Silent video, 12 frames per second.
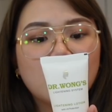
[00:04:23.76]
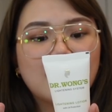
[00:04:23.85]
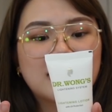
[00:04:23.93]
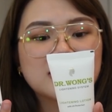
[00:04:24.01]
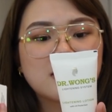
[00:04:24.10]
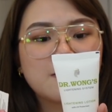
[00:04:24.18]

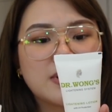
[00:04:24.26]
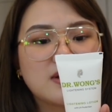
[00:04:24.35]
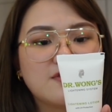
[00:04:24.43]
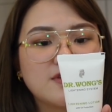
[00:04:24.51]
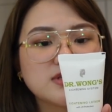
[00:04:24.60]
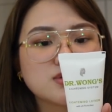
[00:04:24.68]
long-lasting
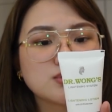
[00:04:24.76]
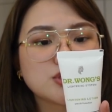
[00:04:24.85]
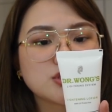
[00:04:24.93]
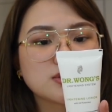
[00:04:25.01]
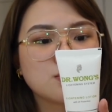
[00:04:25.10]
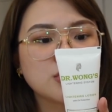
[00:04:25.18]
benefits,
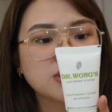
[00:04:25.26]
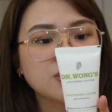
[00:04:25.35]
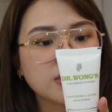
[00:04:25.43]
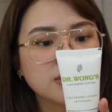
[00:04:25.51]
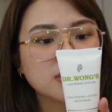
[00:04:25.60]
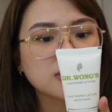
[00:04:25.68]
which is
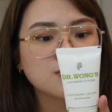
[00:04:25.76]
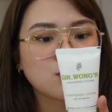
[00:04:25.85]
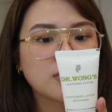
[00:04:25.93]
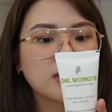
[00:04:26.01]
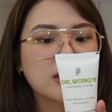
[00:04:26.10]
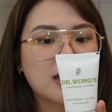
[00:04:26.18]
moisturizing,
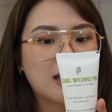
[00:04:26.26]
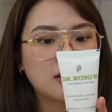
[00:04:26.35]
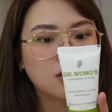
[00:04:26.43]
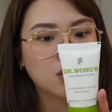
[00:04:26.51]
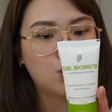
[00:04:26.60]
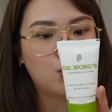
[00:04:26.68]
smoothening,
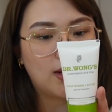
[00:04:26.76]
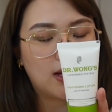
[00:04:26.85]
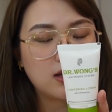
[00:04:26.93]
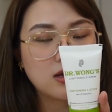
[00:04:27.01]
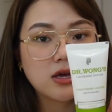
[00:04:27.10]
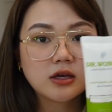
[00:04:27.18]
and
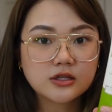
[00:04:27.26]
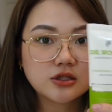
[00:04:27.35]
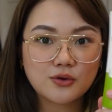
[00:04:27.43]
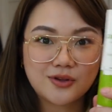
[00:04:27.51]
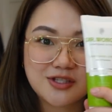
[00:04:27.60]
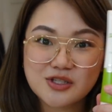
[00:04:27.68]
glowing.
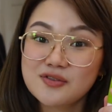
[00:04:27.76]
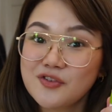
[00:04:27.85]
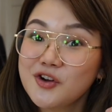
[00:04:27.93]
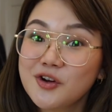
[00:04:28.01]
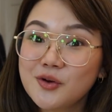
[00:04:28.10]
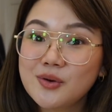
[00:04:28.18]
So, this is
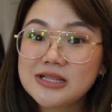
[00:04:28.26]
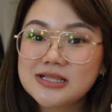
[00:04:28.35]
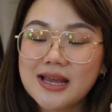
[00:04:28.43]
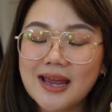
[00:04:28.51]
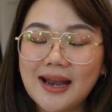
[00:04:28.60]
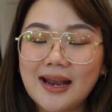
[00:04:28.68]
for glowy
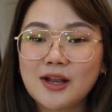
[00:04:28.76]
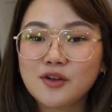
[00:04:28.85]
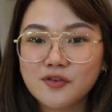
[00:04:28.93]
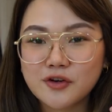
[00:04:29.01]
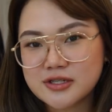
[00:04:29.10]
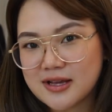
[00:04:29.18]
skin. And
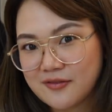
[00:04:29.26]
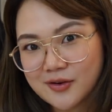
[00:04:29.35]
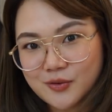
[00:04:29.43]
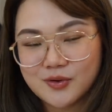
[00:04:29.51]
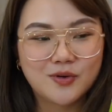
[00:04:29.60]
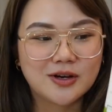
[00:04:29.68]
of course,
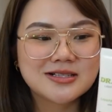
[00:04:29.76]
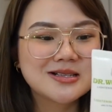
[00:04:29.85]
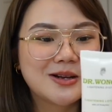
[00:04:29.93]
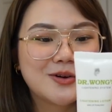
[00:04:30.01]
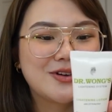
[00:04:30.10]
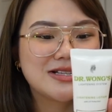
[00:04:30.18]
everyone wants
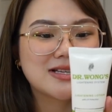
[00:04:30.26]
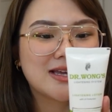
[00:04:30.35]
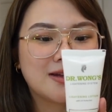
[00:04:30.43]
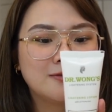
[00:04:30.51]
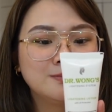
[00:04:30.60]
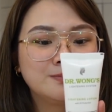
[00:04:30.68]
glowy
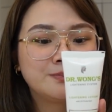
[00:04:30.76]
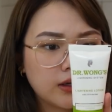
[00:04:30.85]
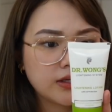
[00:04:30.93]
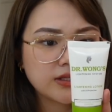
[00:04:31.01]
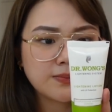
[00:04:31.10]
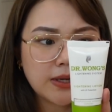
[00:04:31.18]
skin.
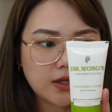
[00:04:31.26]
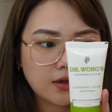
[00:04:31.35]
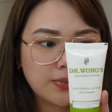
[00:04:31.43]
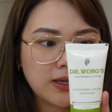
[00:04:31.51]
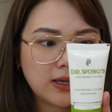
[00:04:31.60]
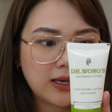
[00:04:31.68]
It is made
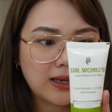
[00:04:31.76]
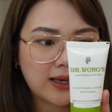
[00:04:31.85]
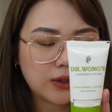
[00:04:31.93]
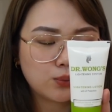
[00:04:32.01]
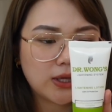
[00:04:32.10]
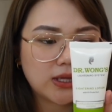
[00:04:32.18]
to be
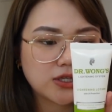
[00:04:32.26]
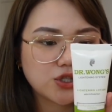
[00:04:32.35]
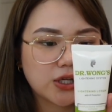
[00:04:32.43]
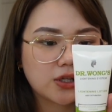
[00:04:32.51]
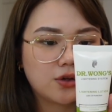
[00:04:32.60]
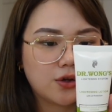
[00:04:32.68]
lightweight and
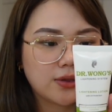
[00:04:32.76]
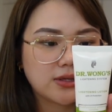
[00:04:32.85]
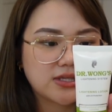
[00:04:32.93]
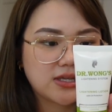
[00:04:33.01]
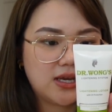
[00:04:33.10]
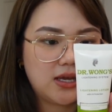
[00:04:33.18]
gentle on
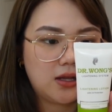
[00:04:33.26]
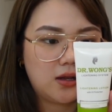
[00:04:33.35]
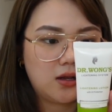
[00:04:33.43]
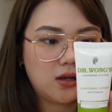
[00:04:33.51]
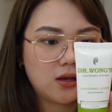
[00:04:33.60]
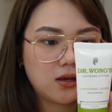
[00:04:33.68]
the
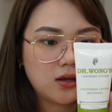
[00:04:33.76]
skin.